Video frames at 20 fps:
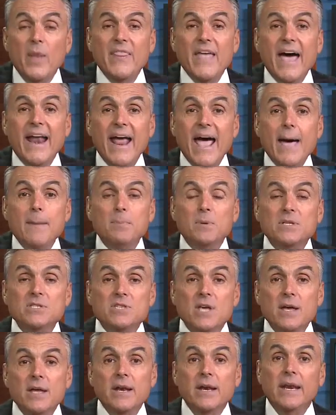When that
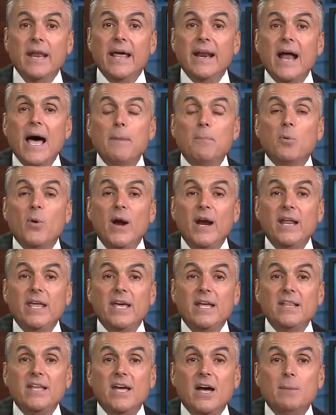happens, net
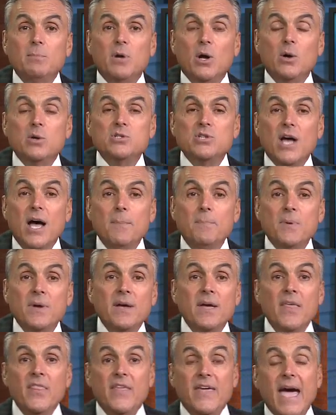operating income goes up,
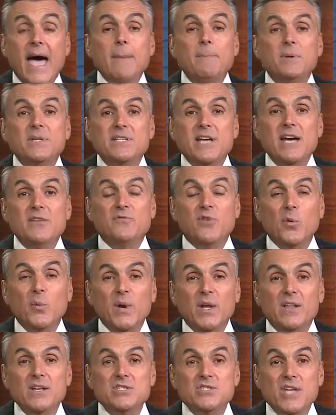the appetite for
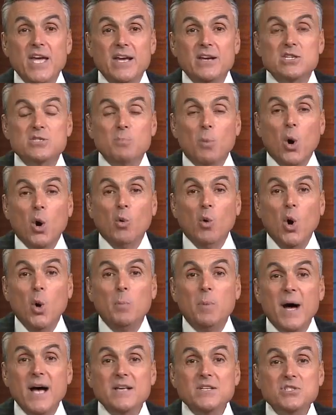real estate is more
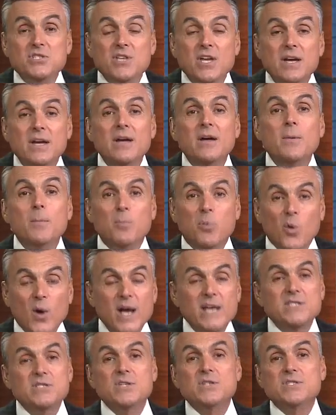robust,
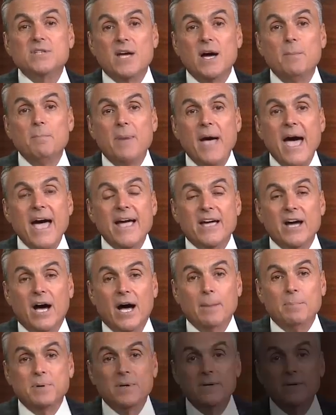prices come back
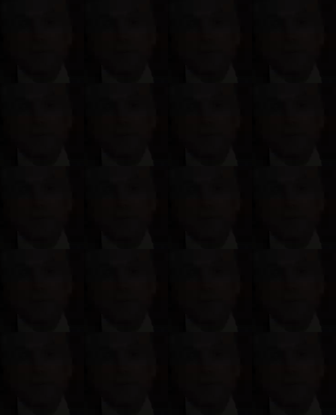up.